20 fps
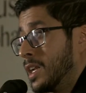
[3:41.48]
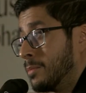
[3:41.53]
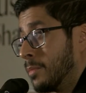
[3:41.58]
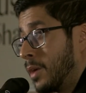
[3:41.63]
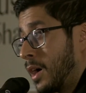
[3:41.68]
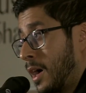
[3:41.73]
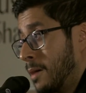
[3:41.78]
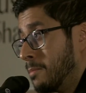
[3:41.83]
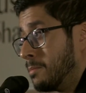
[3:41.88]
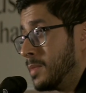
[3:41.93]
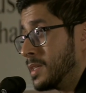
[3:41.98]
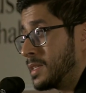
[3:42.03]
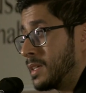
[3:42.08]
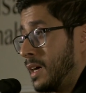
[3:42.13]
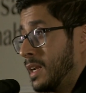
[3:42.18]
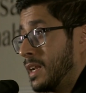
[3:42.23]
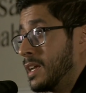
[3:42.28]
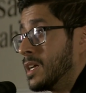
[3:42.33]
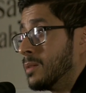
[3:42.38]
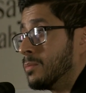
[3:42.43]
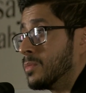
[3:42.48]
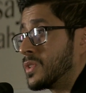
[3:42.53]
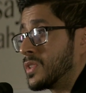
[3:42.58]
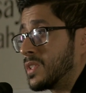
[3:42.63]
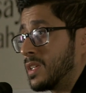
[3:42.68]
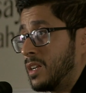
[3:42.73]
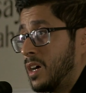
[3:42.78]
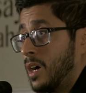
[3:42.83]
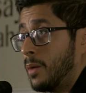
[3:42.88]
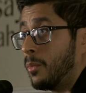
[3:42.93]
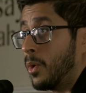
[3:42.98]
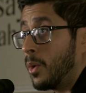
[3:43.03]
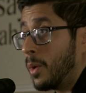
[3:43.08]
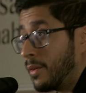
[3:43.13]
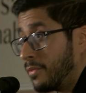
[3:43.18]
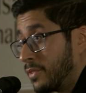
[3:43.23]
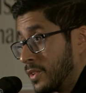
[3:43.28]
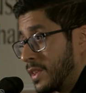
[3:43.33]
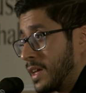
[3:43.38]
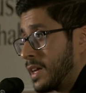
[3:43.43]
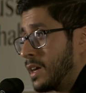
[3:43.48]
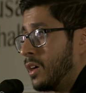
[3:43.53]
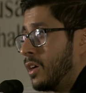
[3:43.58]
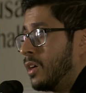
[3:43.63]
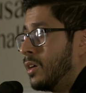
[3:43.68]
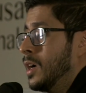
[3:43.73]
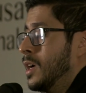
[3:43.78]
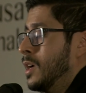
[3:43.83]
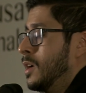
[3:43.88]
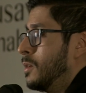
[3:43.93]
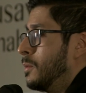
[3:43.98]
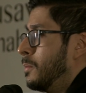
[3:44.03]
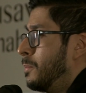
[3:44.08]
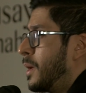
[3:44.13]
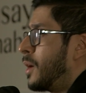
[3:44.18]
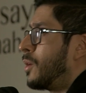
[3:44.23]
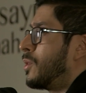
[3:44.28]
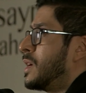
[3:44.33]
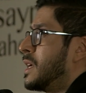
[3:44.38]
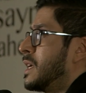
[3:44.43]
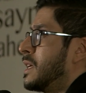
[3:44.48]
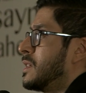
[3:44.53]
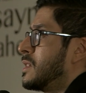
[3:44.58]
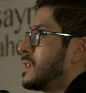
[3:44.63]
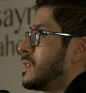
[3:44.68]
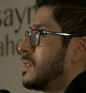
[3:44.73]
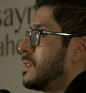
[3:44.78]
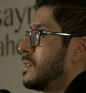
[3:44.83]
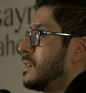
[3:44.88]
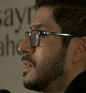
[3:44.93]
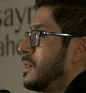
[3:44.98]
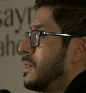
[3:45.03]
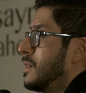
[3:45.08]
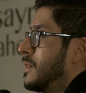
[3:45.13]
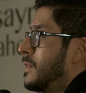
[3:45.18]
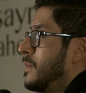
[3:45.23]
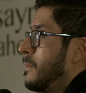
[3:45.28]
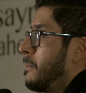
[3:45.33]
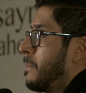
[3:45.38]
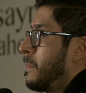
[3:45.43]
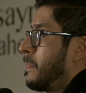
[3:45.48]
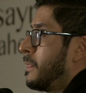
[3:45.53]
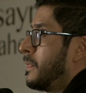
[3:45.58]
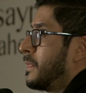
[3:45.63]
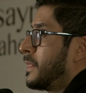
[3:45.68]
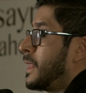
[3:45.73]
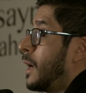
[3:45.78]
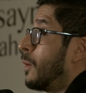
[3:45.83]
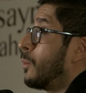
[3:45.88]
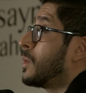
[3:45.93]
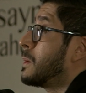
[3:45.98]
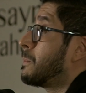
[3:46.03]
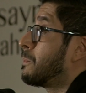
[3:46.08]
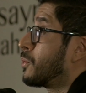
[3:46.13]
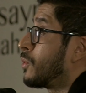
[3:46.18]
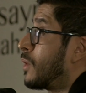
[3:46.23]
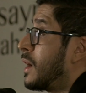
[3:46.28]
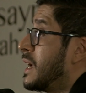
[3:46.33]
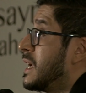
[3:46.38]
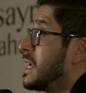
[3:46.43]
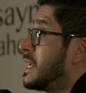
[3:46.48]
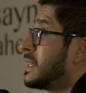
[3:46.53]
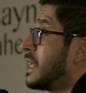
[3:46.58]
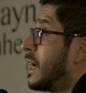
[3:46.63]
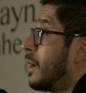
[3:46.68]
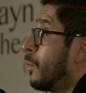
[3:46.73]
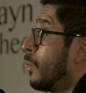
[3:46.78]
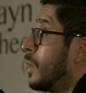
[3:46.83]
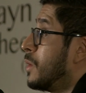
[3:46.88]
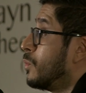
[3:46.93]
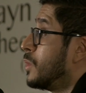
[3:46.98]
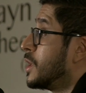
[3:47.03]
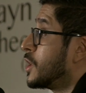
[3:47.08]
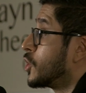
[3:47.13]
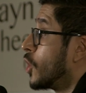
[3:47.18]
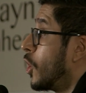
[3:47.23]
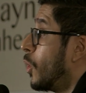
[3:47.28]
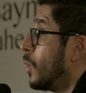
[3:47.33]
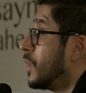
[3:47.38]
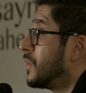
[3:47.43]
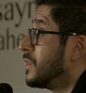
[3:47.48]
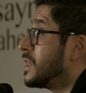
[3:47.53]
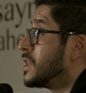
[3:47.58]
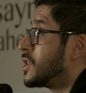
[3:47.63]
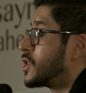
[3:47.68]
Muhammad alayhi wasalam, wherever they are buried. That we pray that when we go on these